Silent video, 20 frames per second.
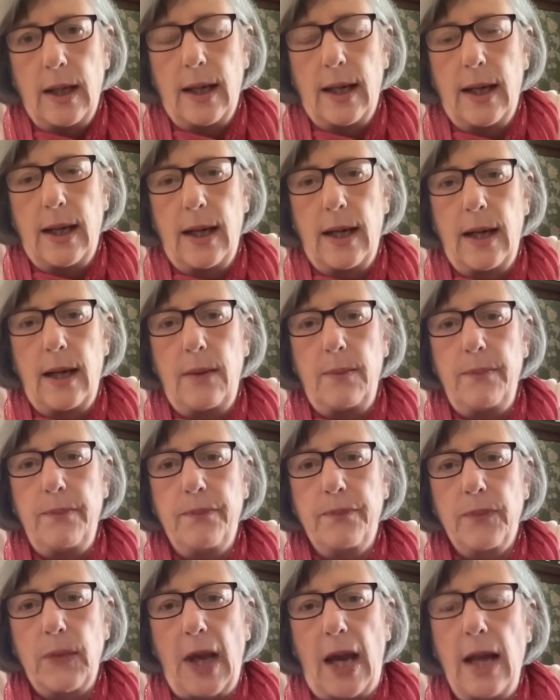
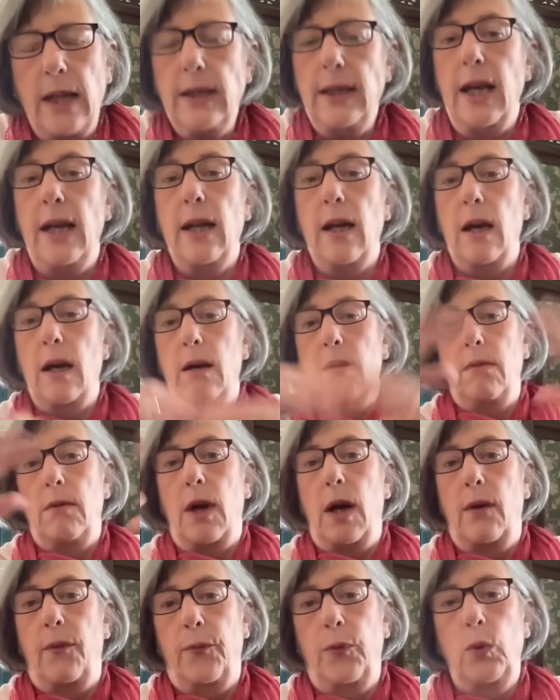Um, and get a,
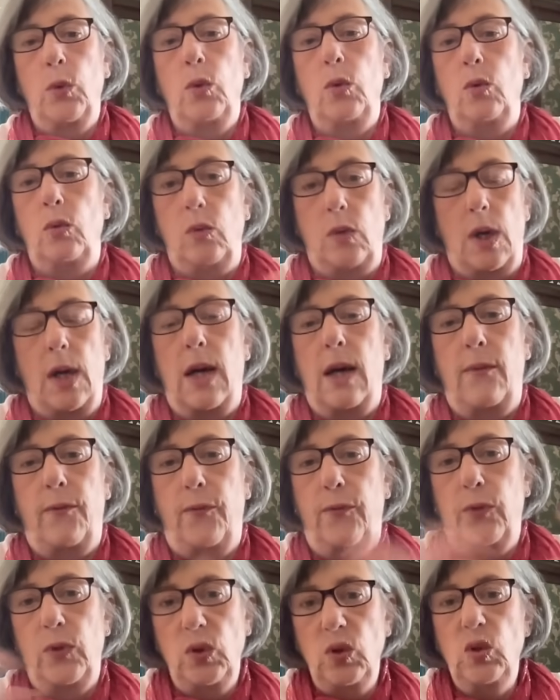a full a
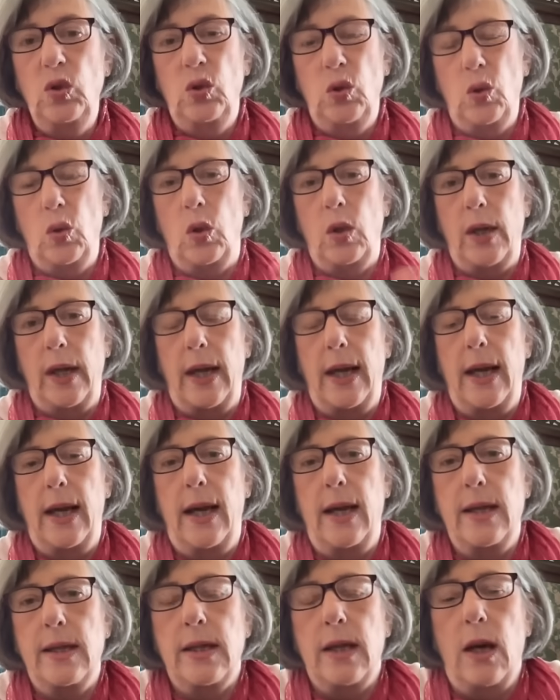full look
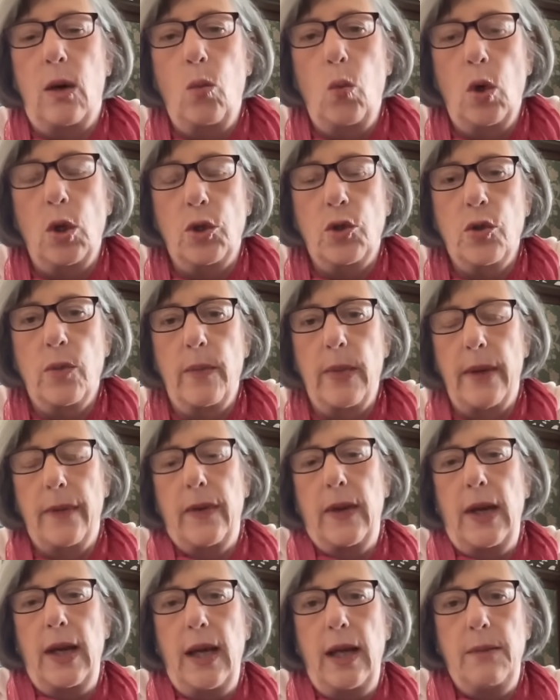at uh, what your
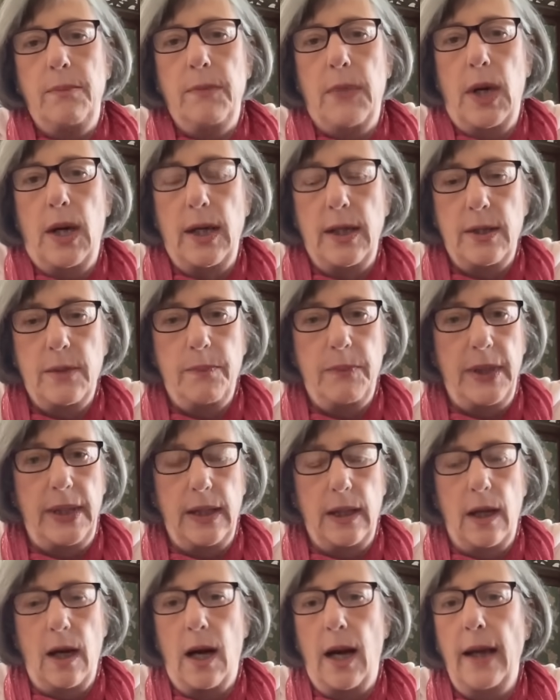month ahead might be
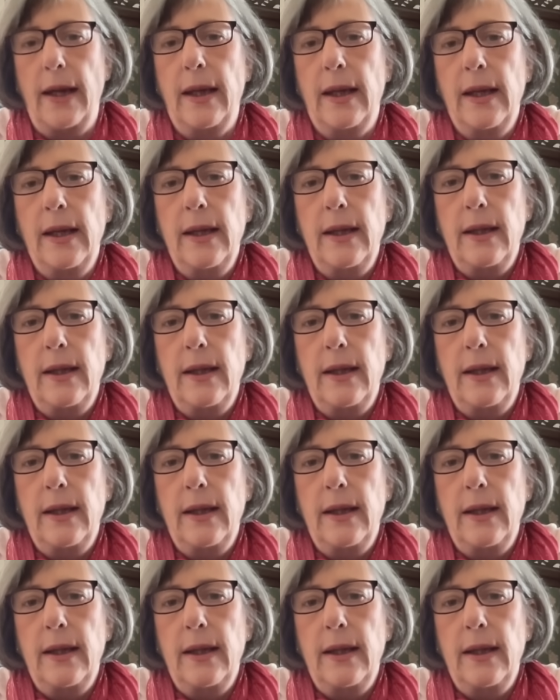like.